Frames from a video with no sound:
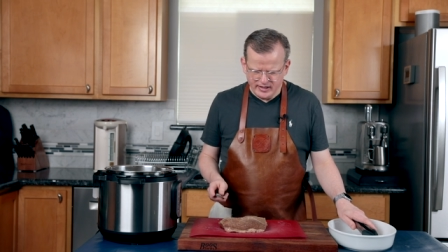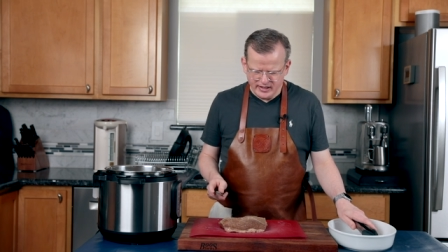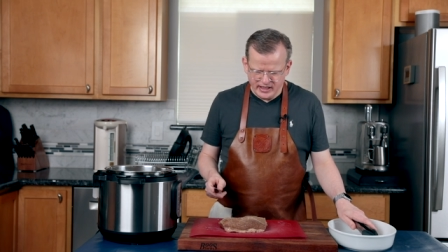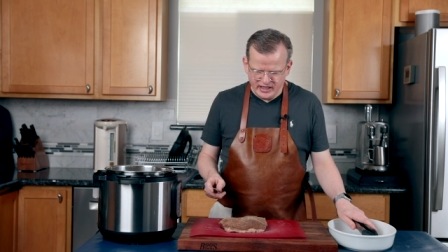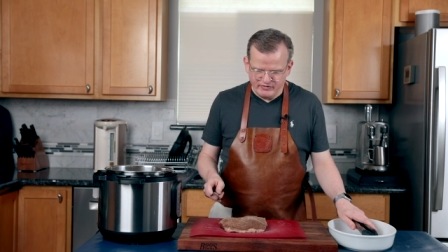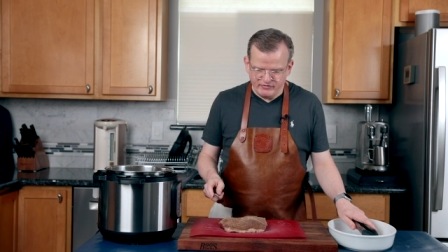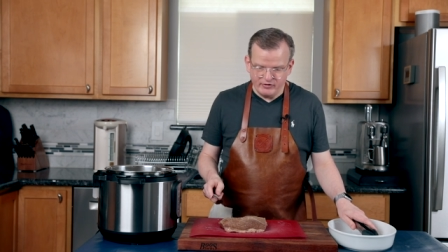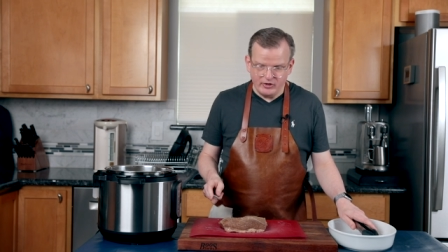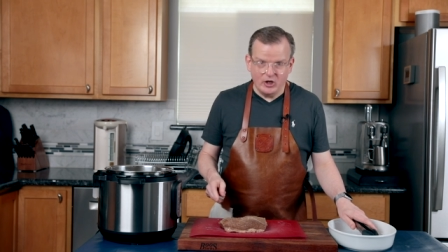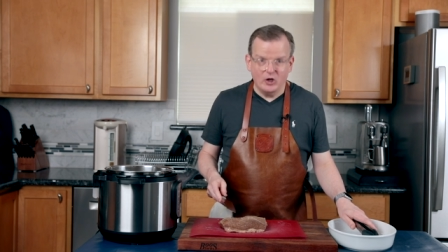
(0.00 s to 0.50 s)

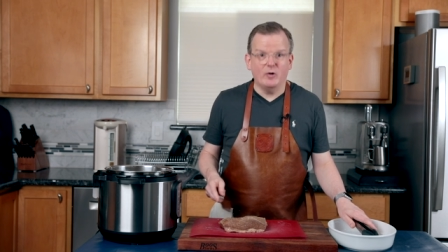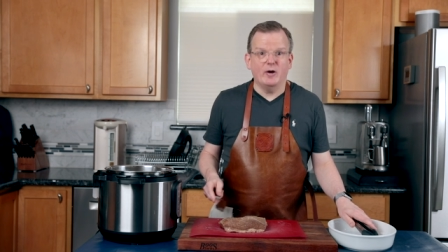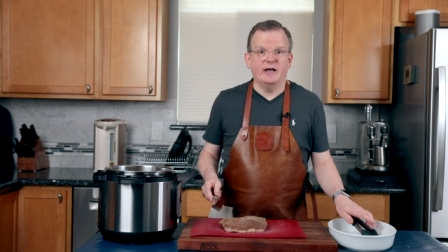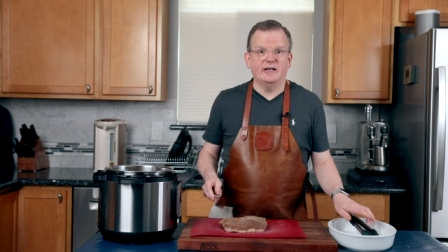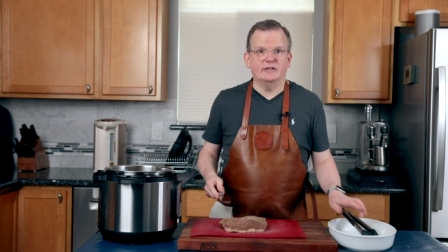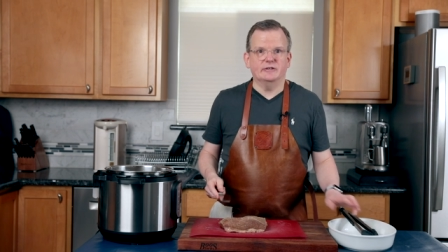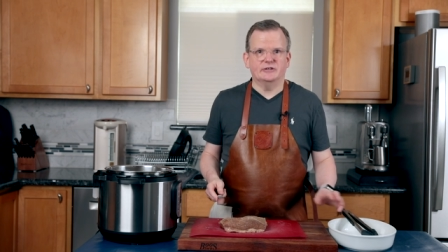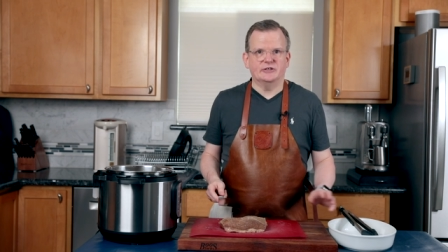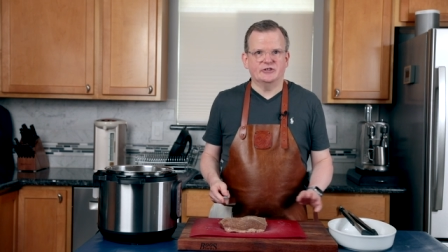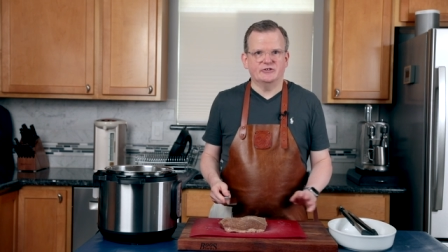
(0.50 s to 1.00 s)
Even though I
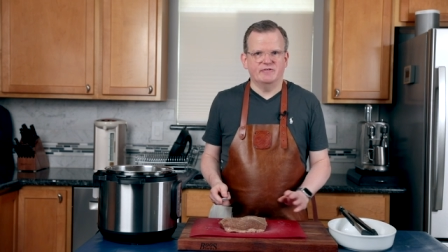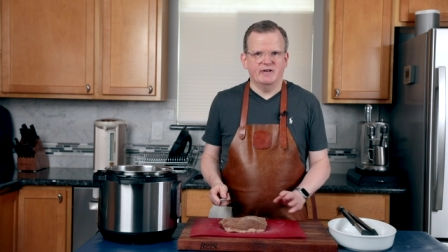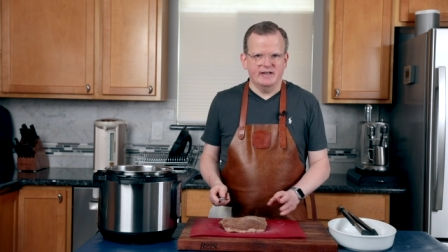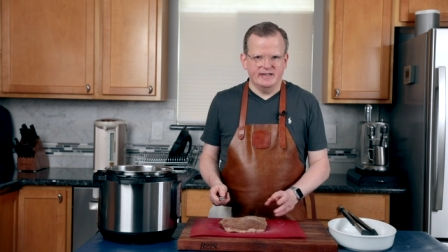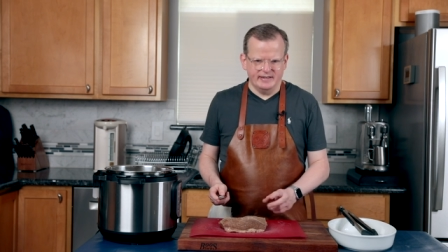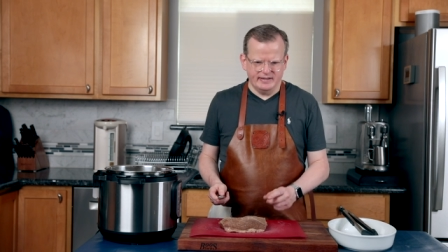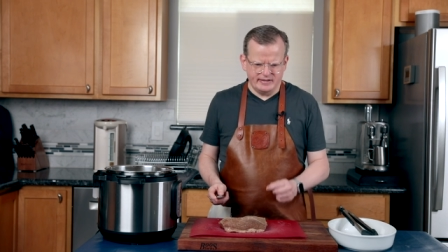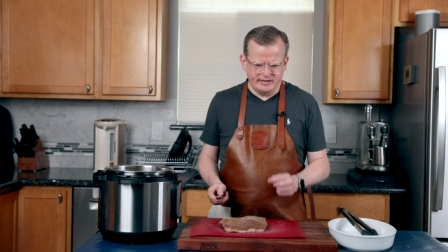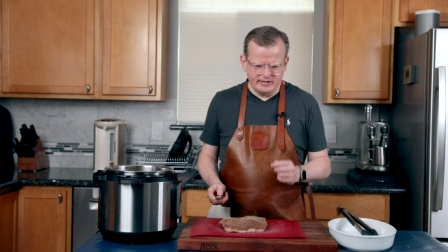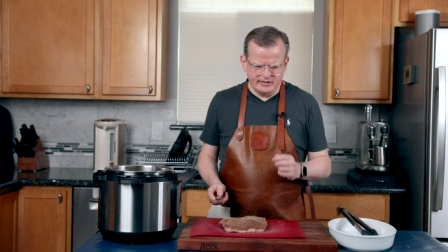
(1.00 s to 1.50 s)
could shred
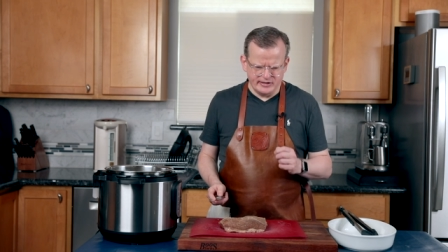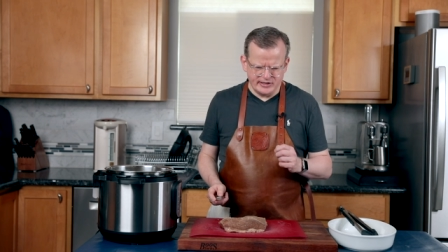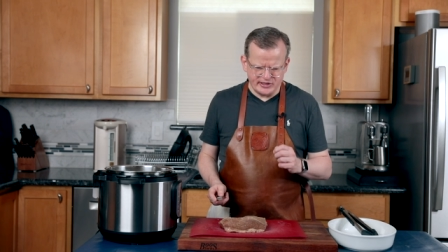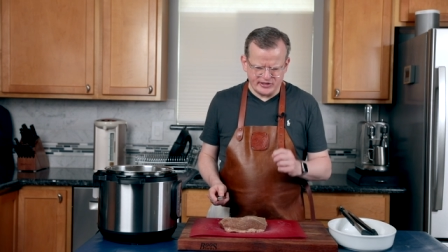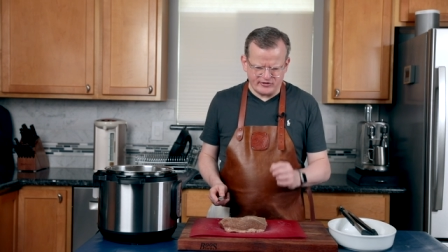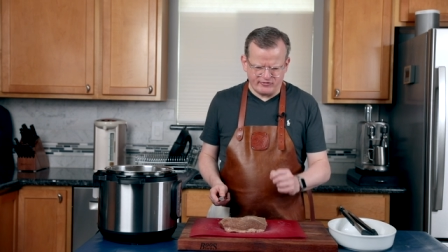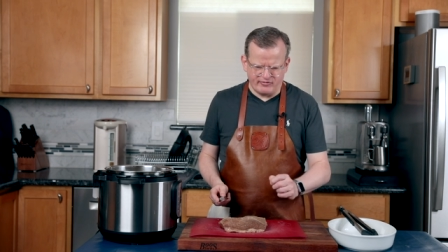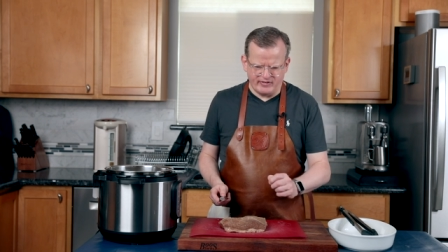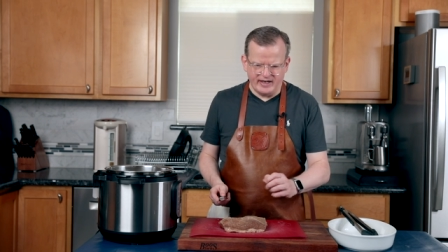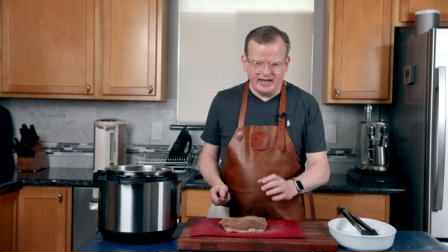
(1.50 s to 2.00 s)
it, the
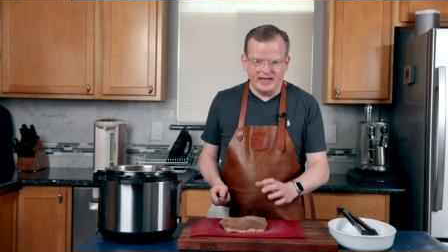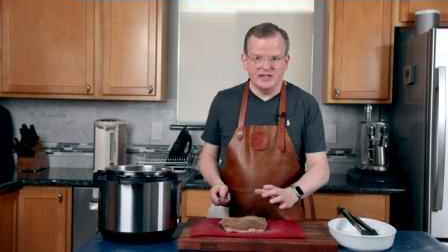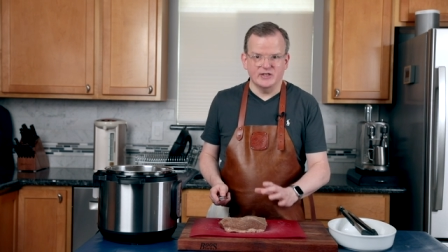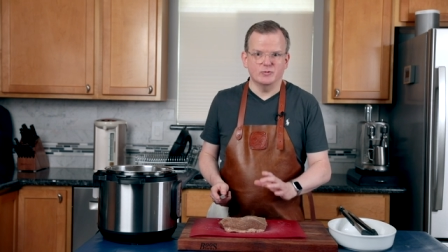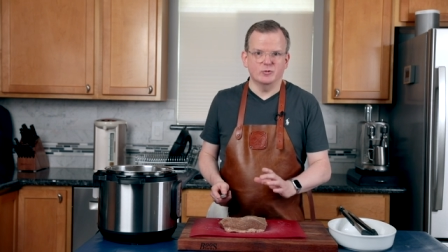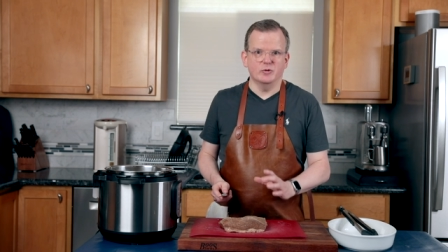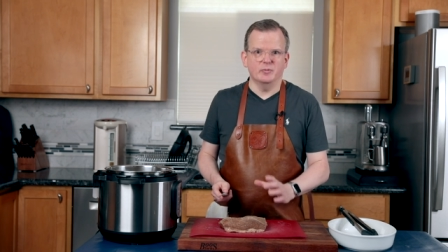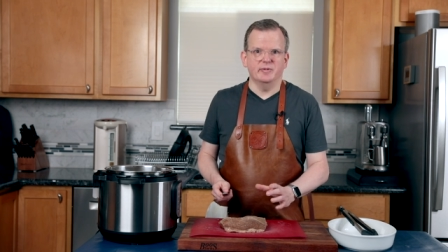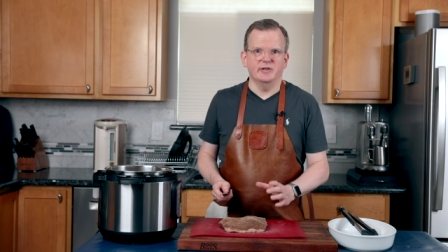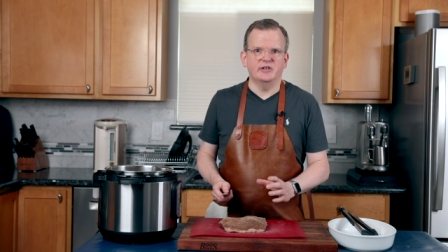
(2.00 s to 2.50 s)

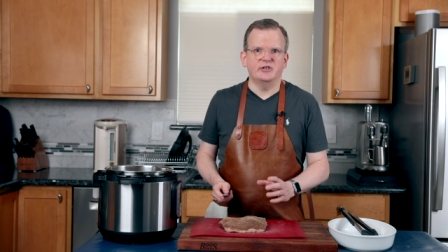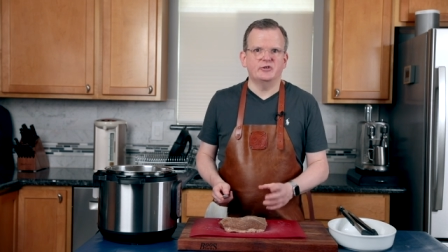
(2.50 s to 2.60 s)
strands would be